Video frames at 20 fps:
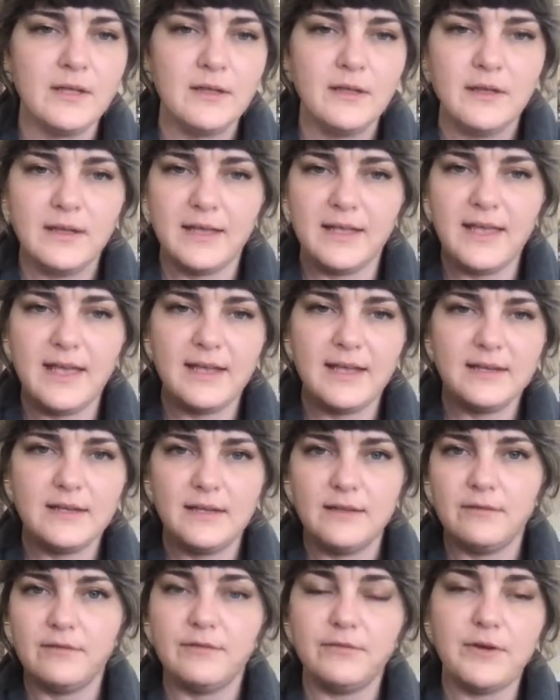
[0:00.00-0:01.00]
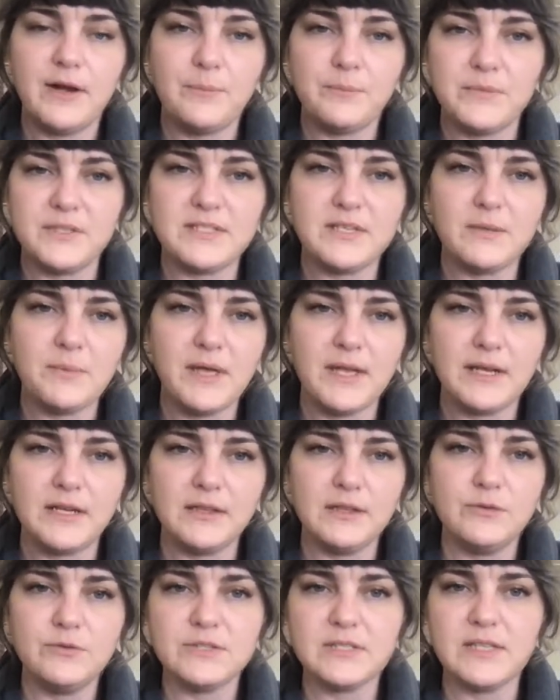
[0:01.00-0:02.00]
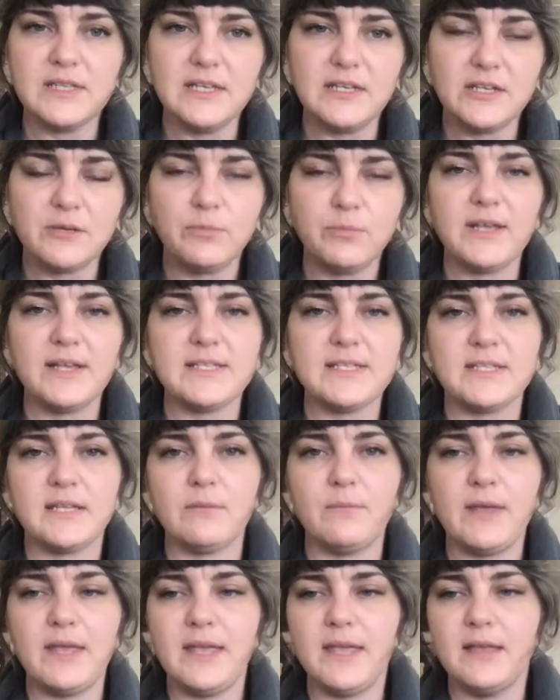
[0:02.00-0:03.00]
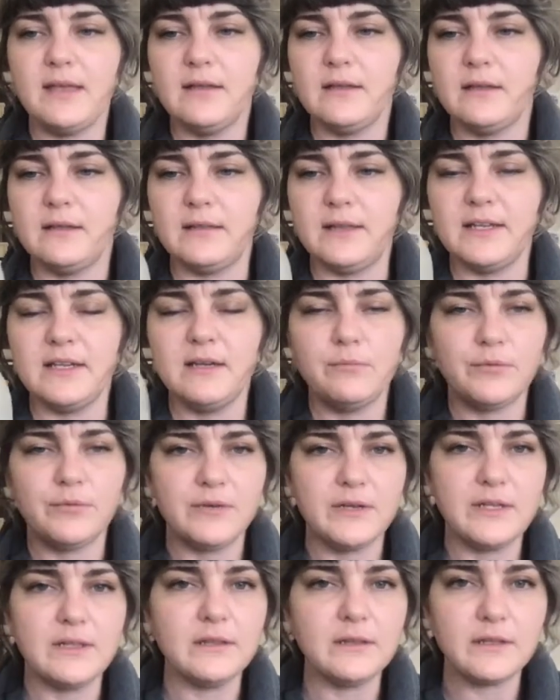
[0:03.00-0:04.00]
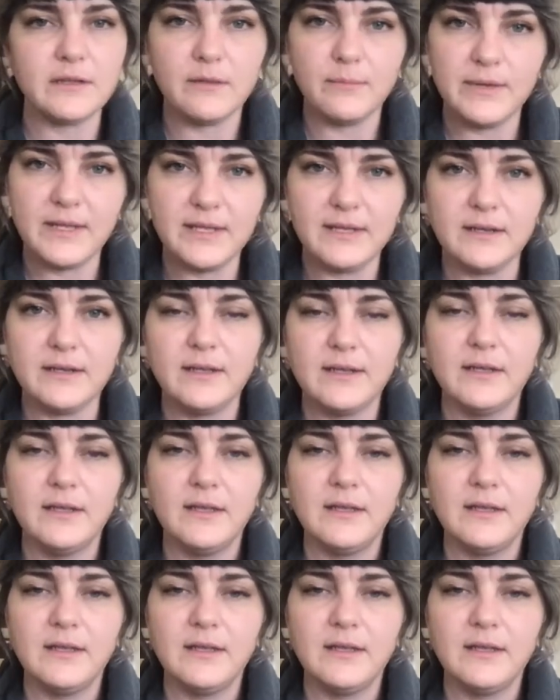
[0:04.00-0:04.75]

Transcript: Again, wrap this up kind of loosely in your plastic bag. Let it breathe a little bit.